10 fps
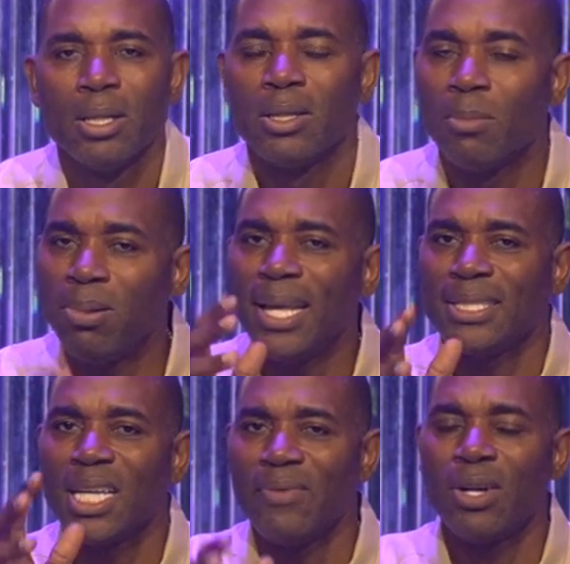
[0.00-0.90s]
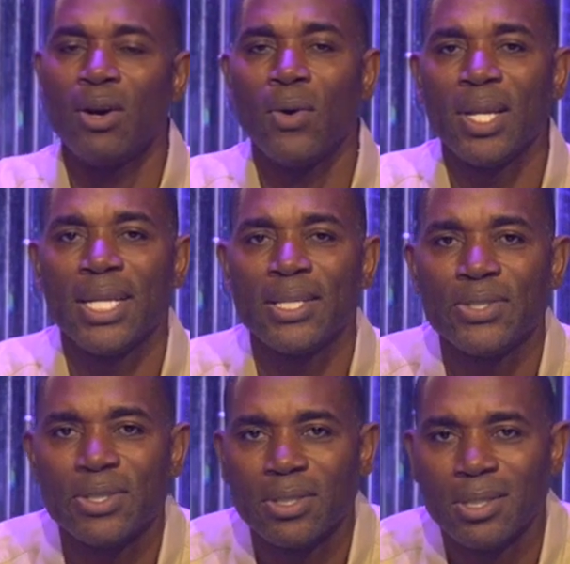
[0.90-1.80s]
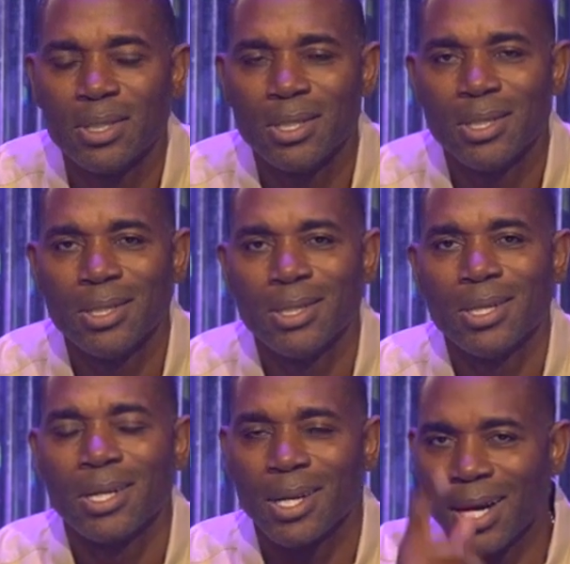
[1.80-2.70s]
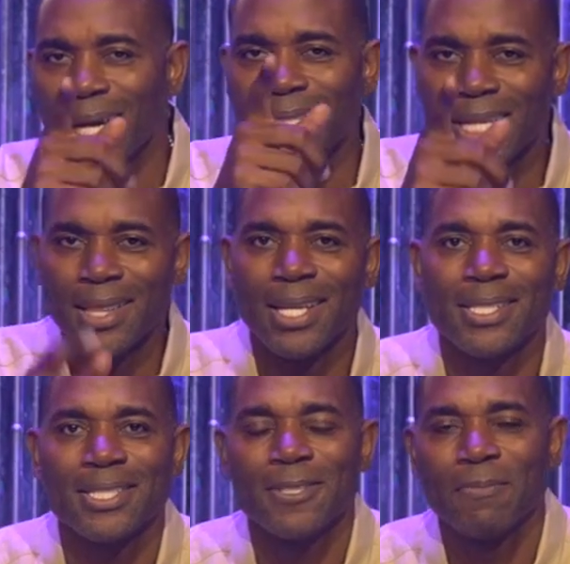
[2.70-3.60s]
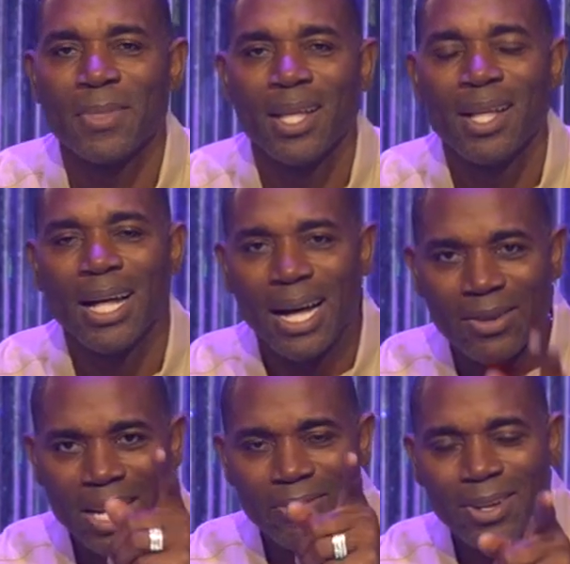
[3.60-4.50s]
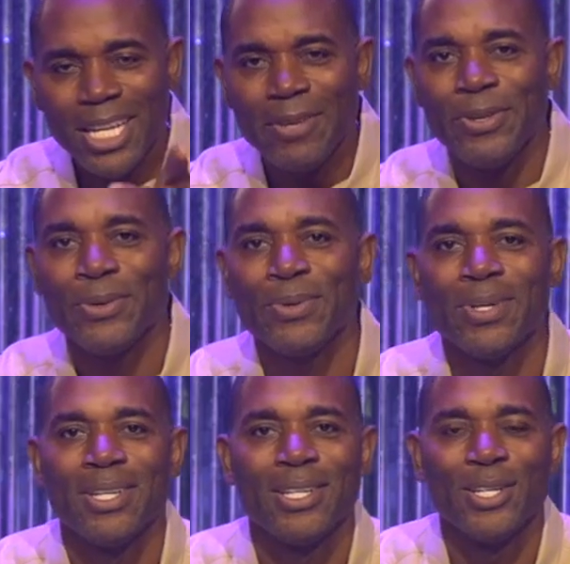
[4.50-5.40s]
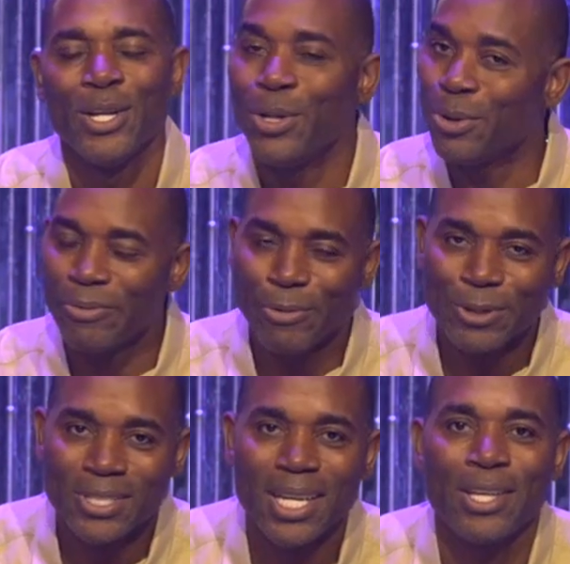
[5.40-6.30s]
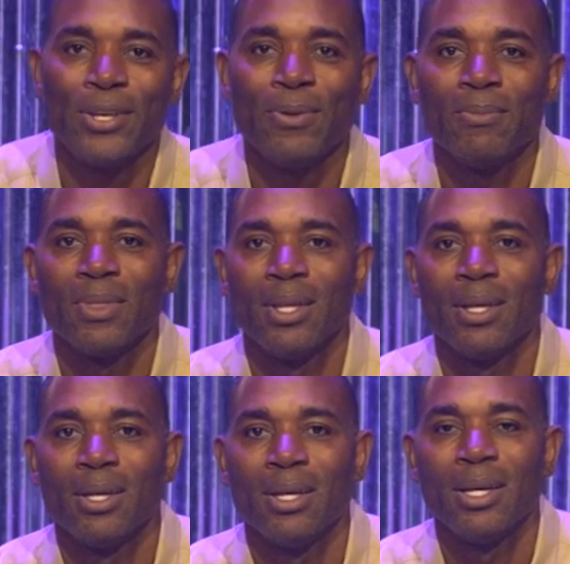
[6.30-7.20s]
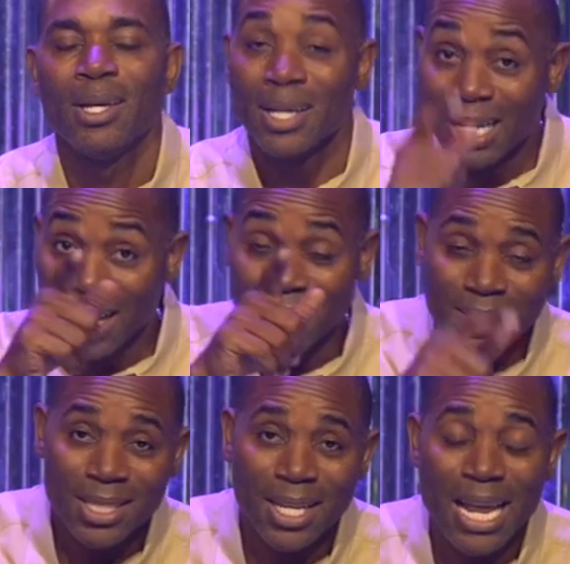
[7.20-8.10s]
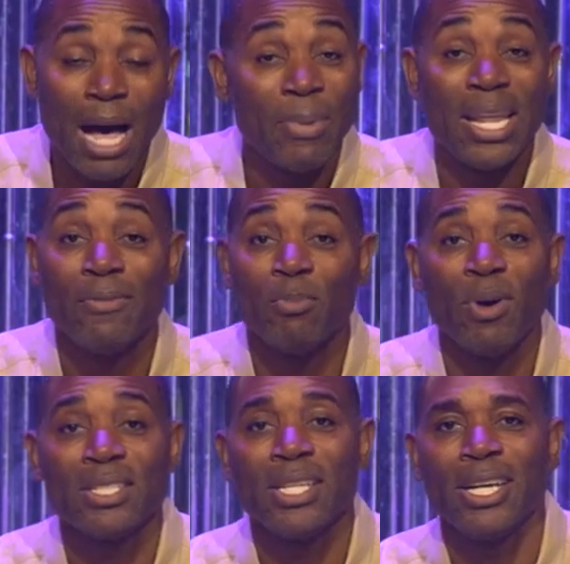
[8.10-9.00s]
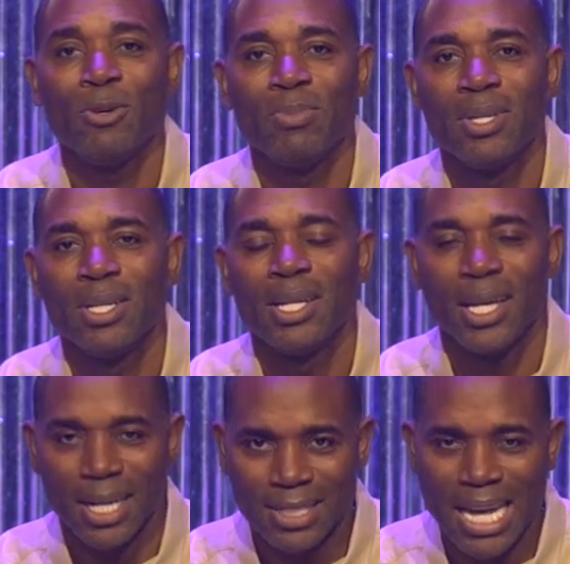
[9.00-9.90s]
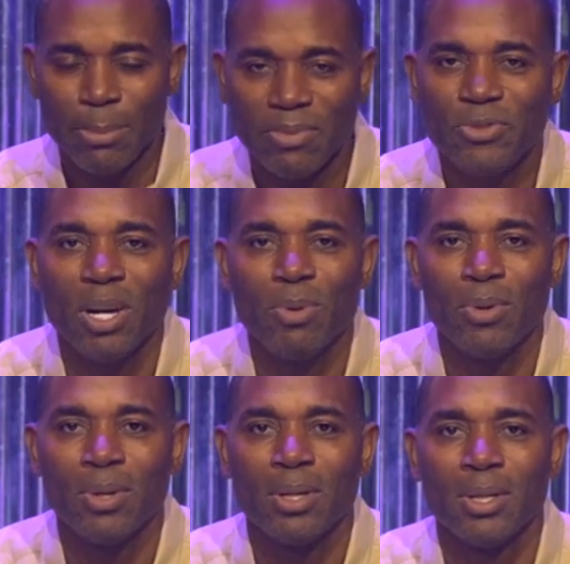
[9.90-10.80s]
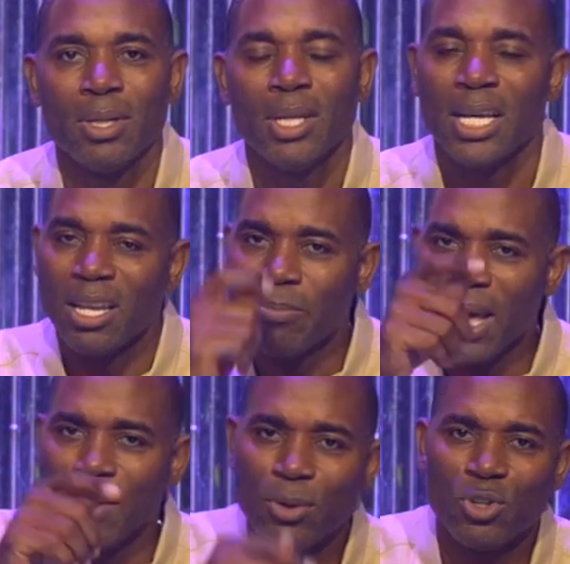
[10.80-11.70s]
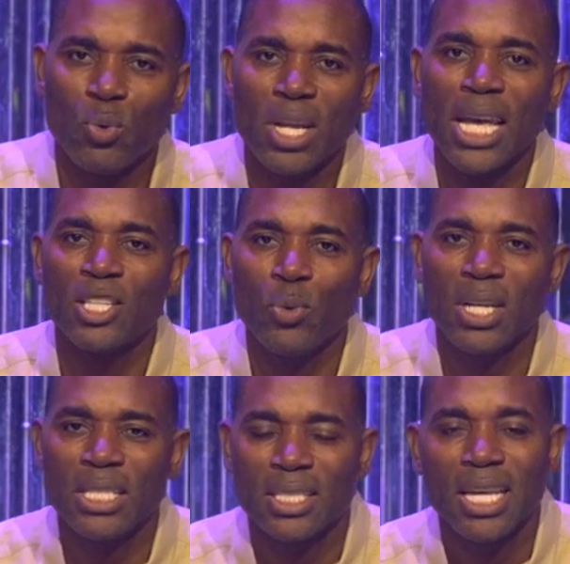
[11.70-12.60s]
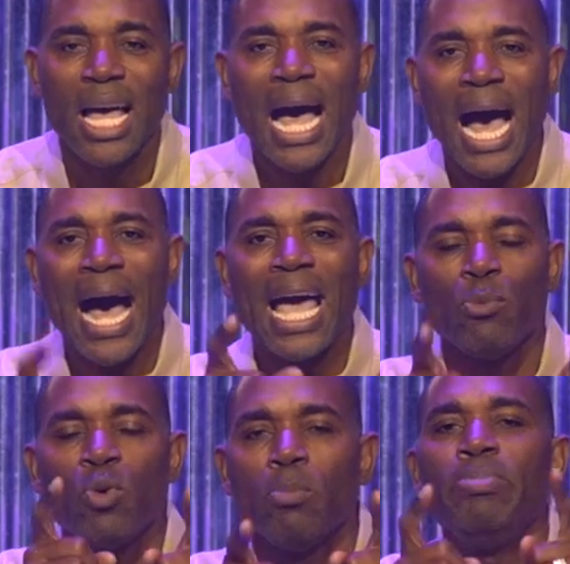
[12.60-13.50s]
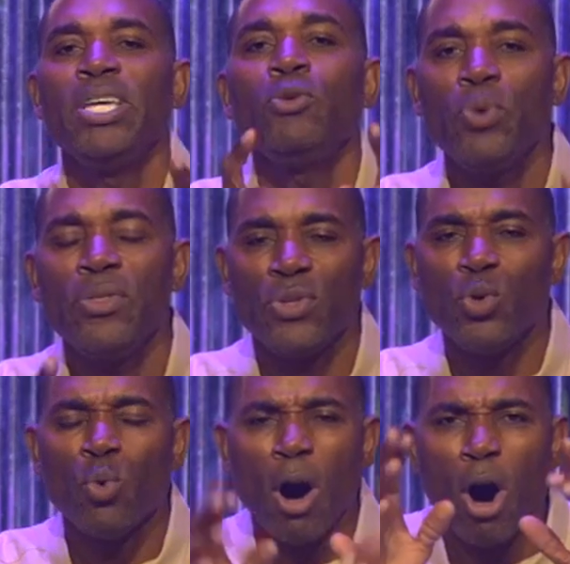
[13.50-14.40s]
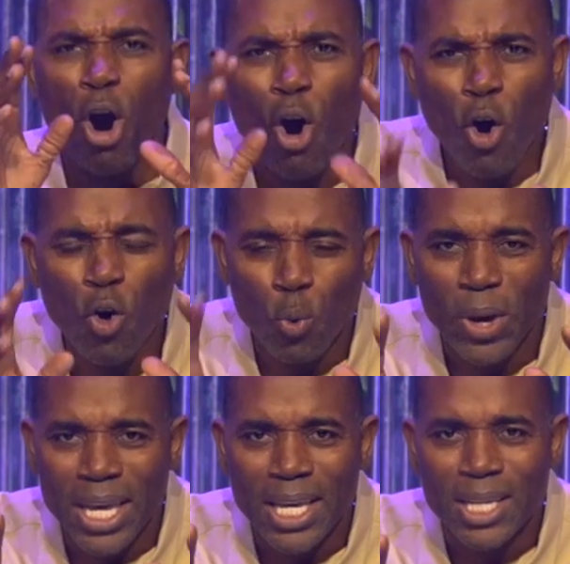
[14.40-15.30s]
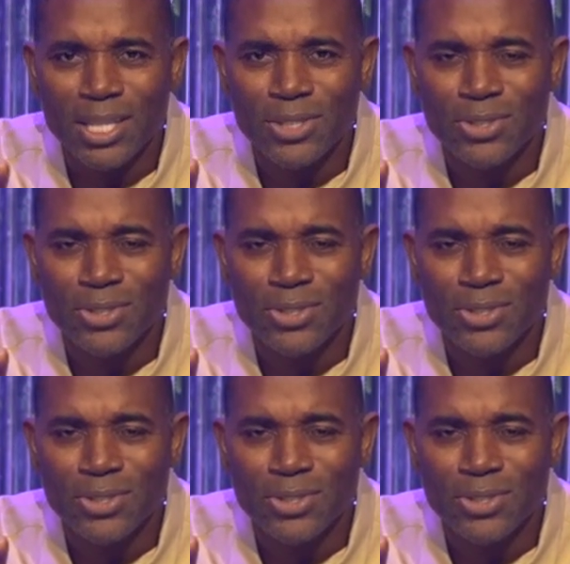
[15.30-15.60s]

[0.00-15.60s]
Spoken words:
The blessing of it all is God said this, I'll never leave you nor forsake you. God said, I'm an ever-present help in a time of trouble. In Matthew 28:20, he says, I will be with you always